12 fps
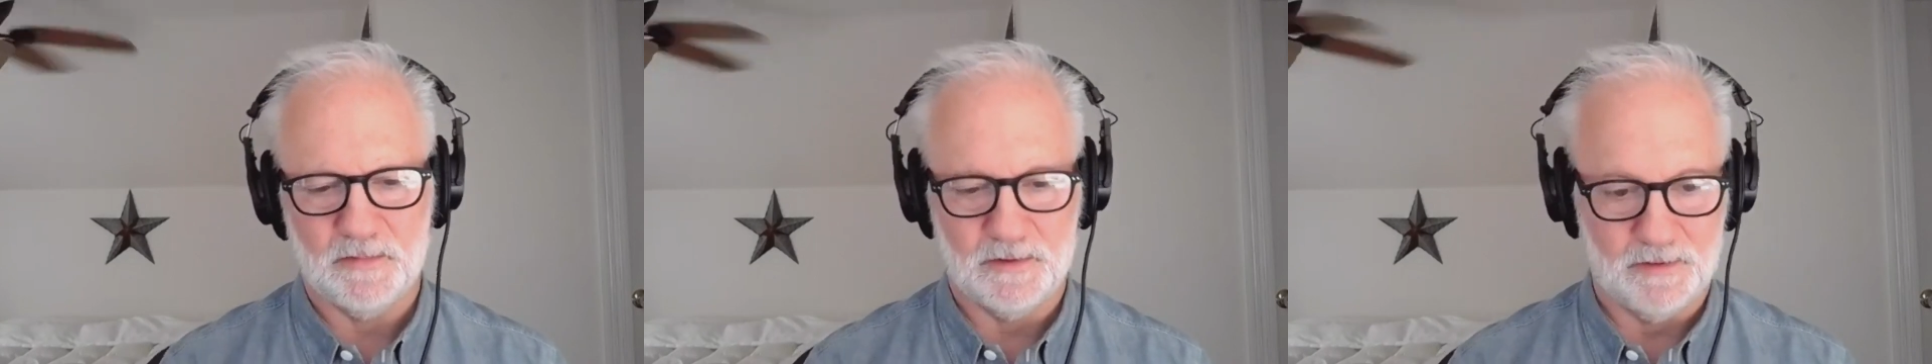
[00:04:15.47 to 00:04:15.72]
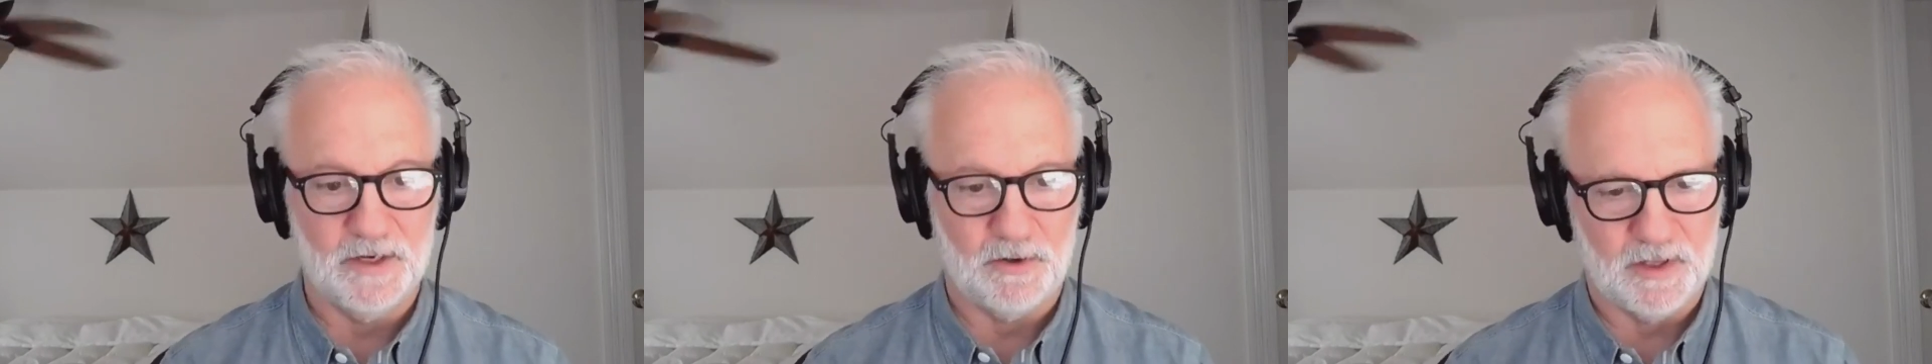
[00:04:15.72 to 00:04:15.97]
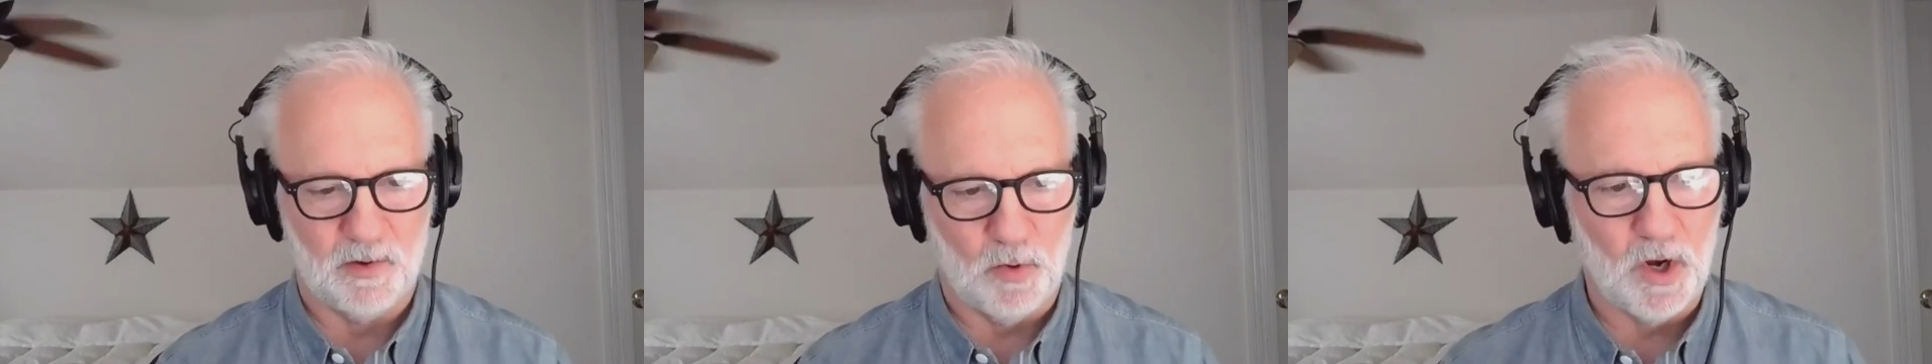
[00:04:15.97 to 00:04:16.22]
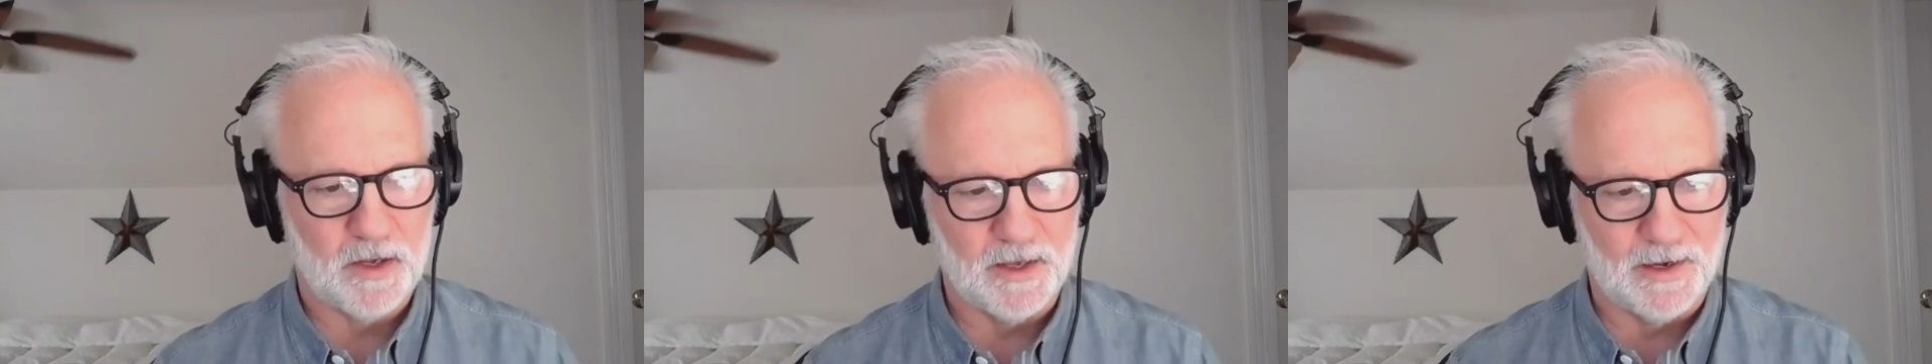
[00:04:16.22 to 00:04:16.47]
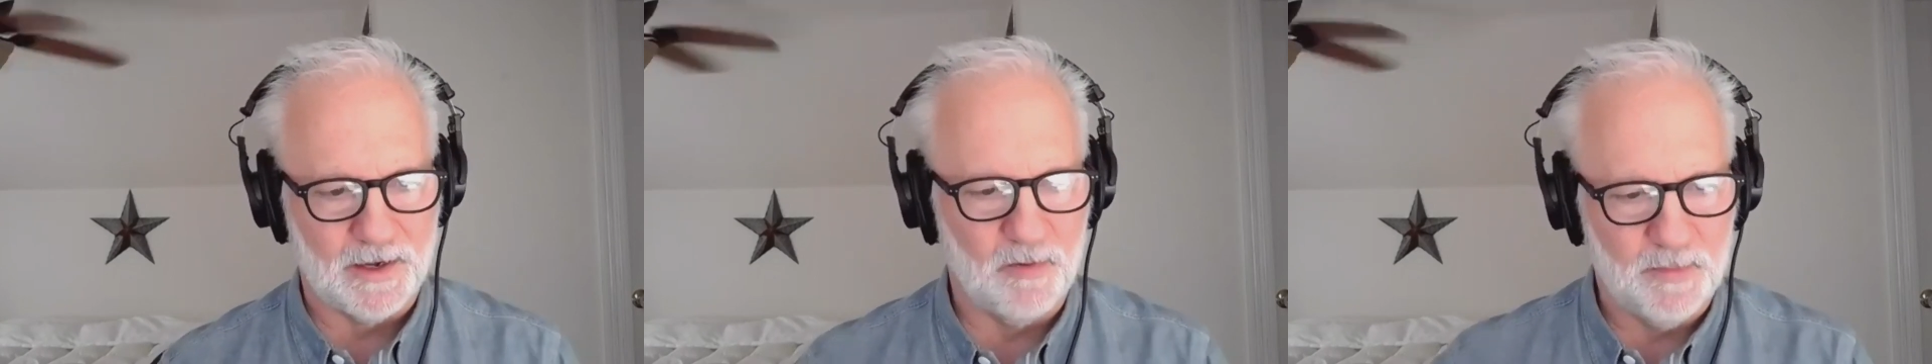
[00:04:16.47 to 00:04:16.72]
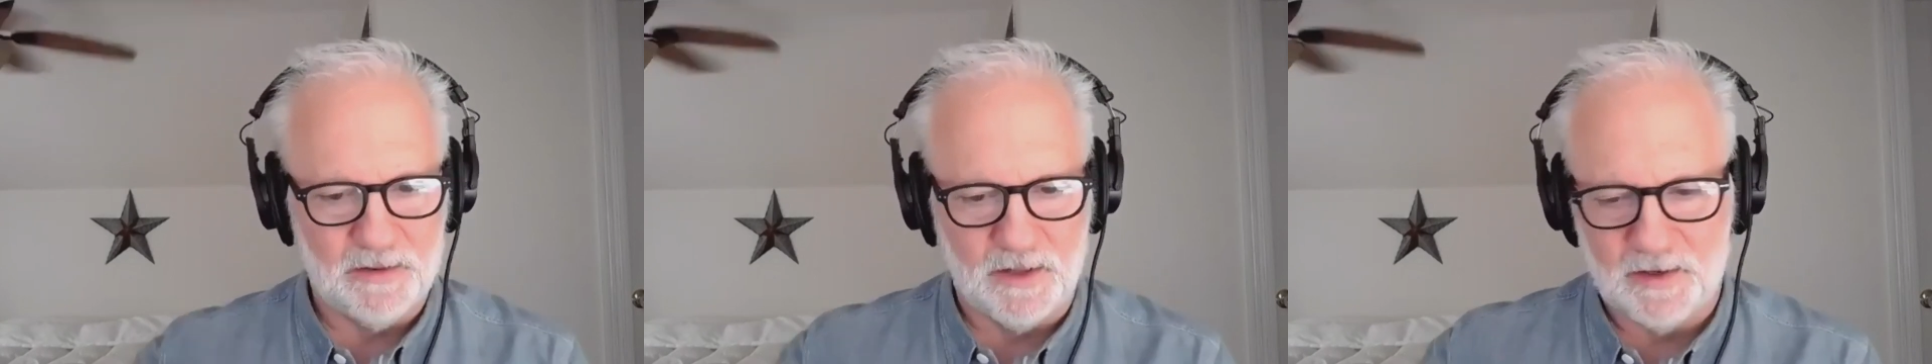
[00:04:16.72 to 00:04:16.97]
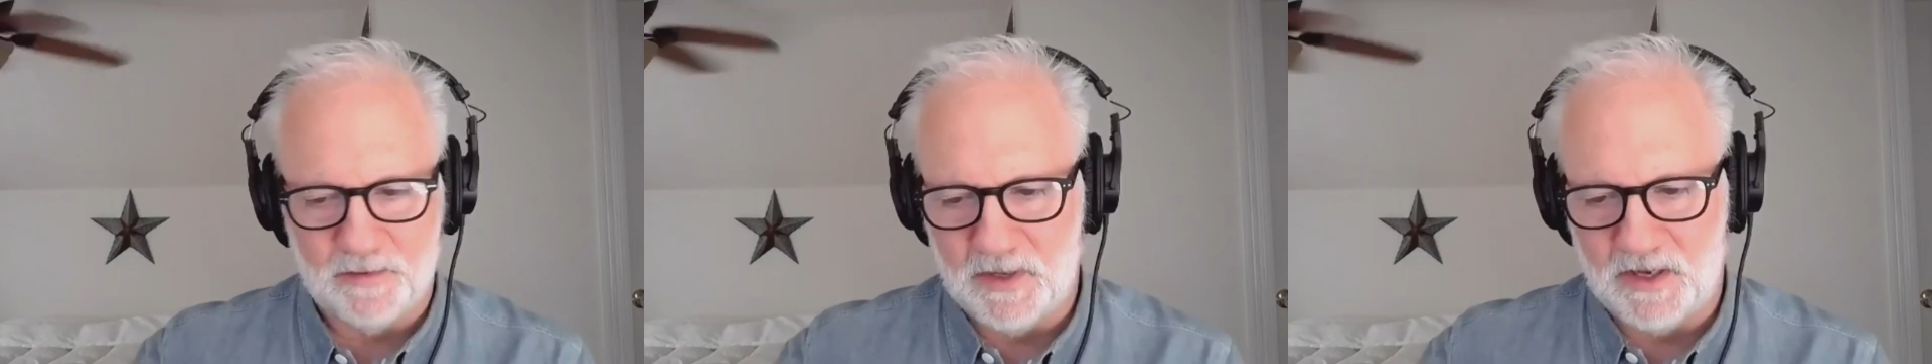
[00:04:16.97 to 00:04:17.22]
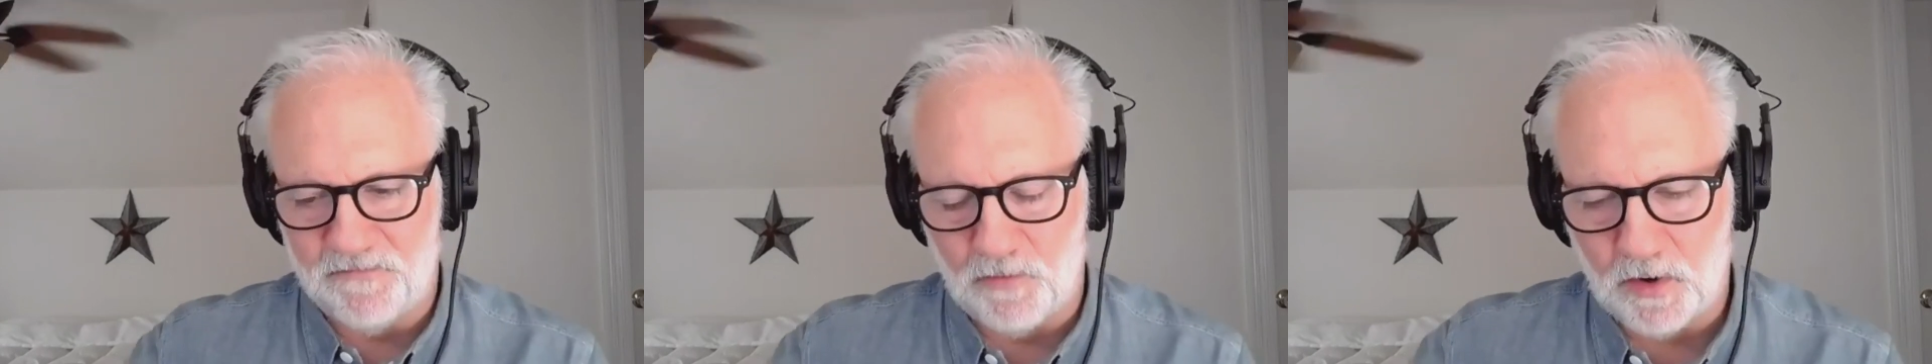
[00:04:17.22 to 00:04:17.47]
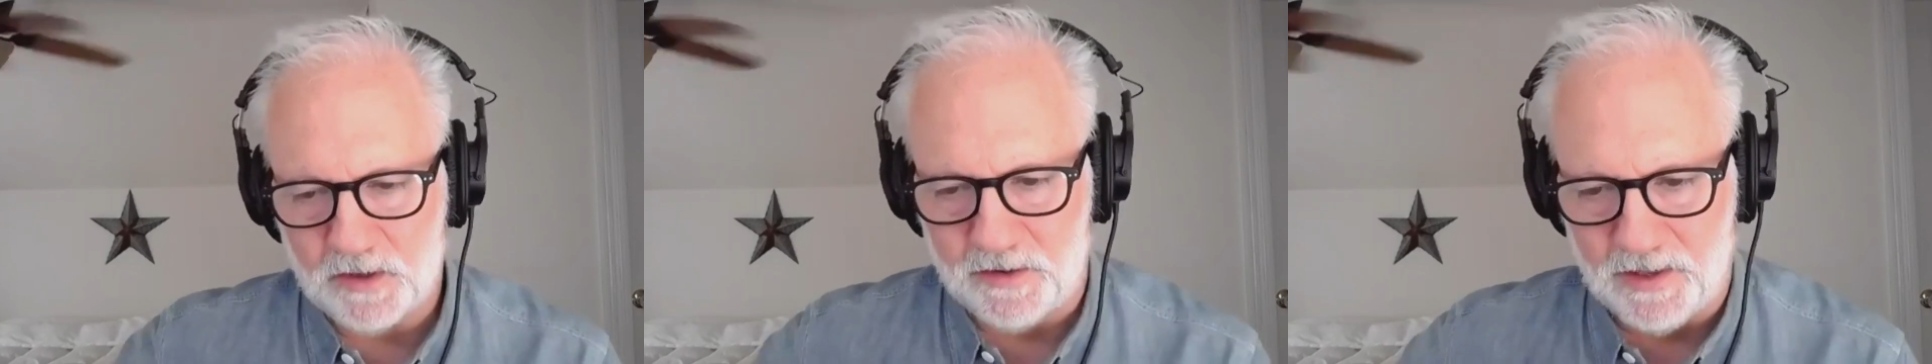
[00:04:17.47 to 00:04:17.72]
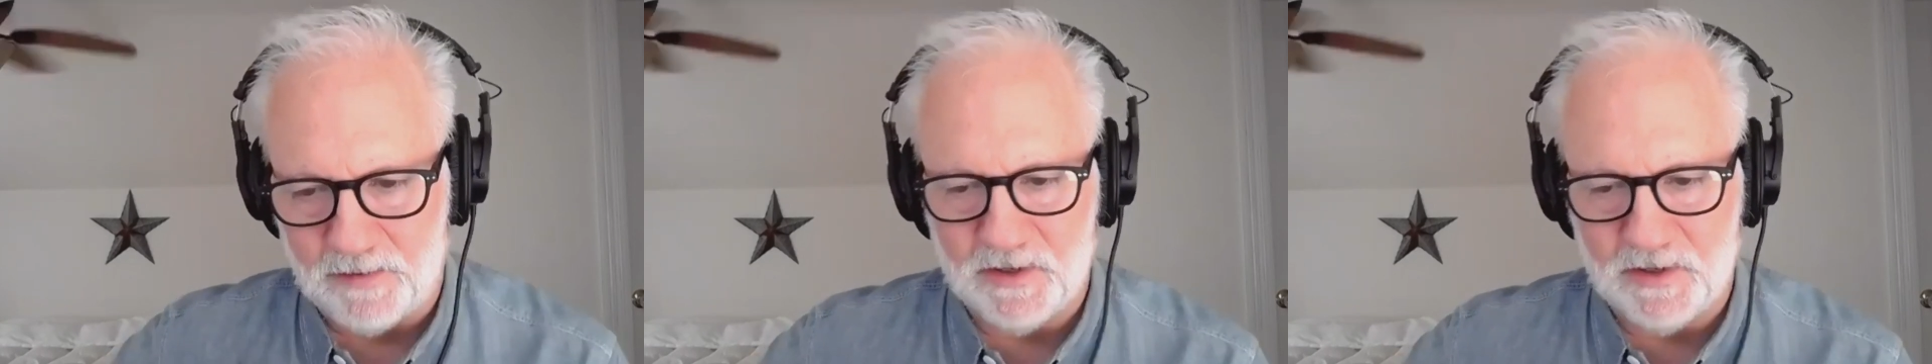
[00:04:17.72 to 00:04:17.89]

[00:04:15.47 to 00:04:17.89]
literally walking. I don't mean like metaphorically.